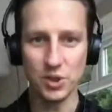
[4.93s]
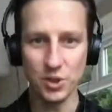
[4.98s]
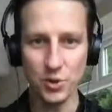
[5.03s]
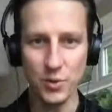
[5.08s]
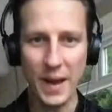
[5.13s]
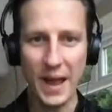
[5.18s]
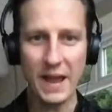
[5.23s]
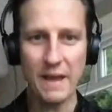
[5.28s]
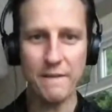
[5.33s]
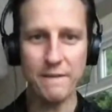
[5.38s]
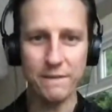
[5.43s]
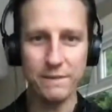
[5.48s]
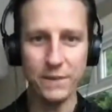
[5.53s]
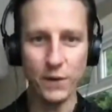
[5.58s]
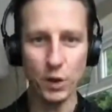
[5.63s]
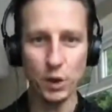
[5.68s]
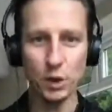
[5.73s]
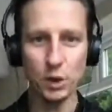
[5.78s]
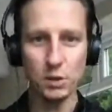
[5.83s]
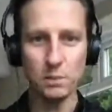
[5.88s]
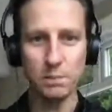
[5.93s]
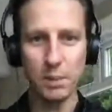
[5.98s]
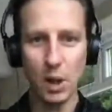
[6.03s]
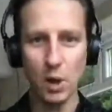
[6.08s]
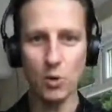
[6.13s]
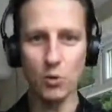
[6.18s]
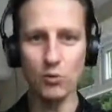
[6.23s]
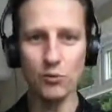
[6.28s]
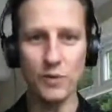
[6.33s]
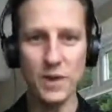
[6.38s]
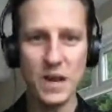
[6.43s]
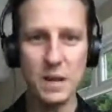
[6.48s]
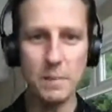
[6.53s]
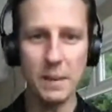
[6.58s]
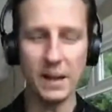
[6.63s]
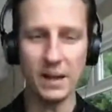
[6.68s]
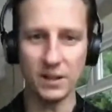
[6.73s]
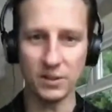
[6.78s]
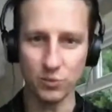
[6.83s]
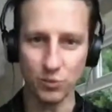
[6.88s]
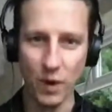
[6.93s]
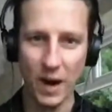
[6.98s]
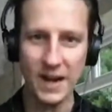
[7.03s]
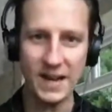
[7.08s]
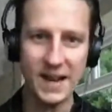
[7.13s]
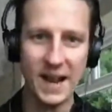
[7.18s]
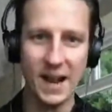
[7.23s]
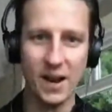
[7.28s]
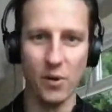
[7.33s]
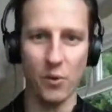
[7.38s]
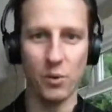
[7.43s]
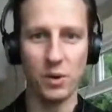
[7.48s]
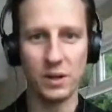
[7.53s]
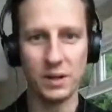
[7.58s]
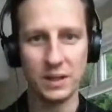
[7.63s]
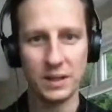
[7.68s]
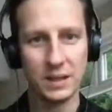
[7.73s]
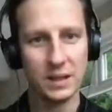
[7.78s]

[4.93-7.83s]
do a full-blown rebuild right now?